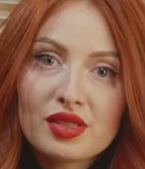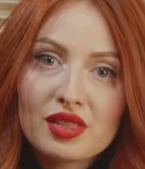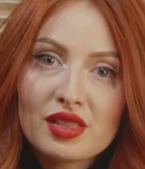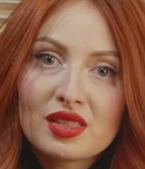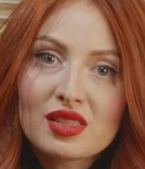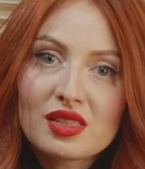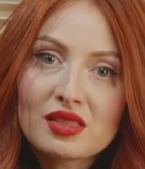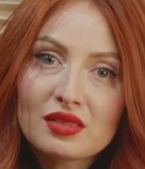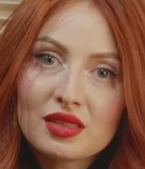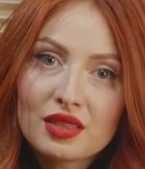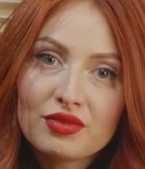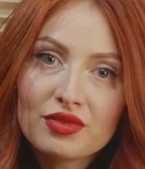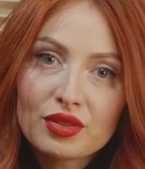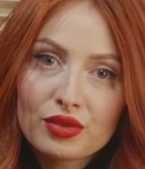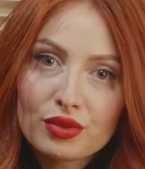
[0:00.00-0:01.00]
it's
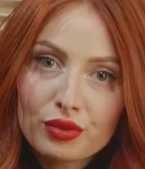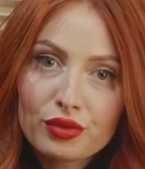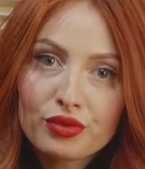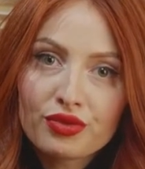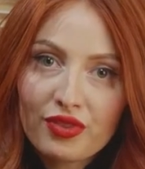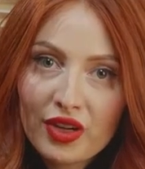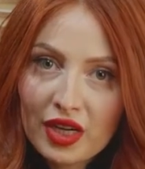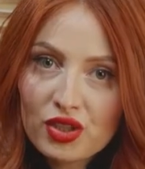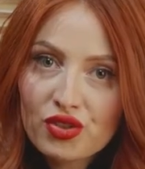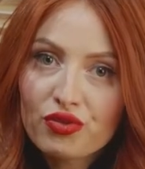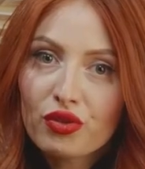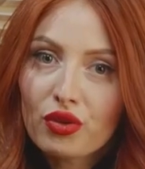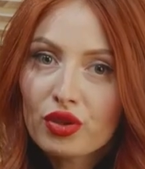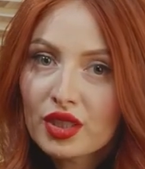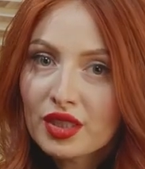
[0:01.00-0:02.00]
leave the glue fresh
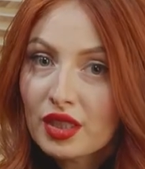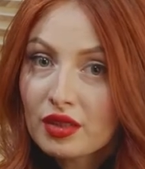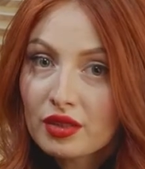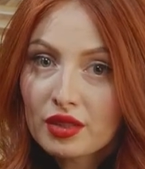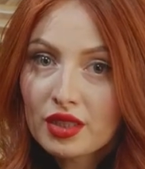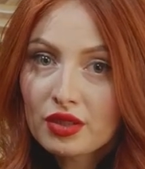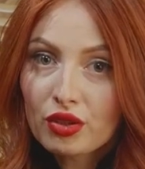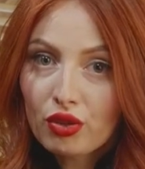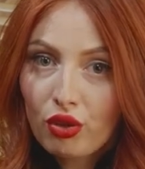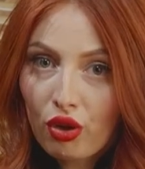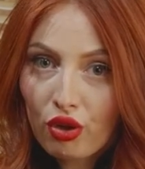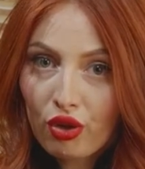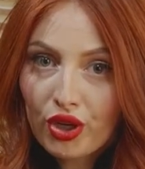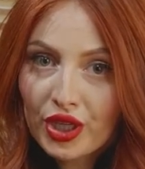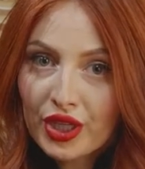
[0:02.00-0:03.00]
for a little
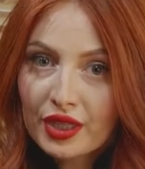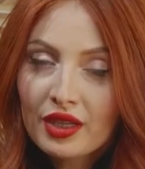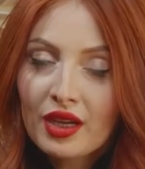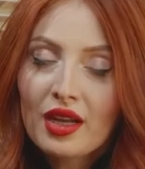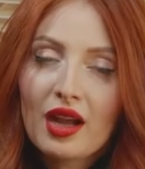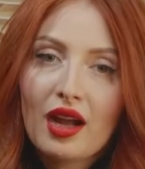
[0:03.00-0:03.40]
longer.